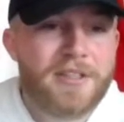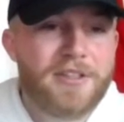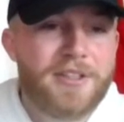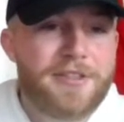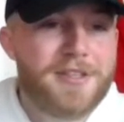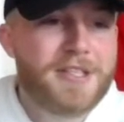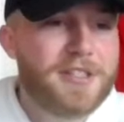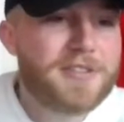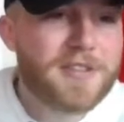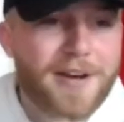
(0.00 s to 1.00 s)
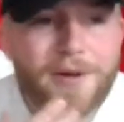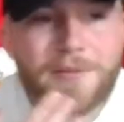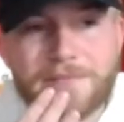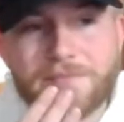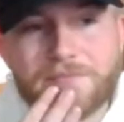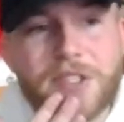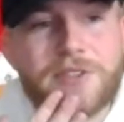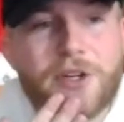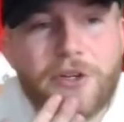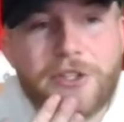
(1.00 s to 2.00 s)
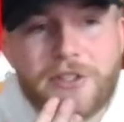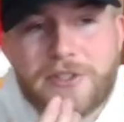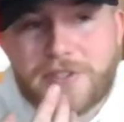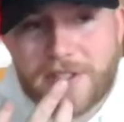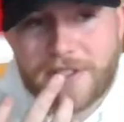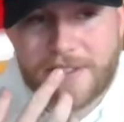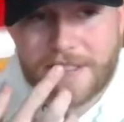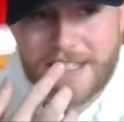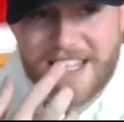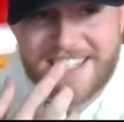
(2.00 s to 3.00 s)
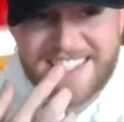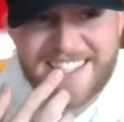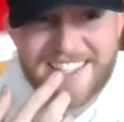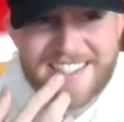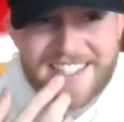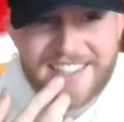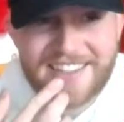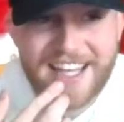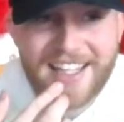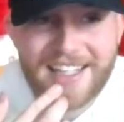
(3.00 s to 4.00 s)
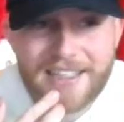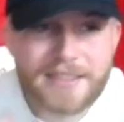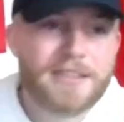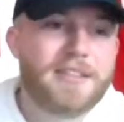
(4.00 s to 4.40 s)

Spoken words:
The thing is, though, Antonio Sensatella,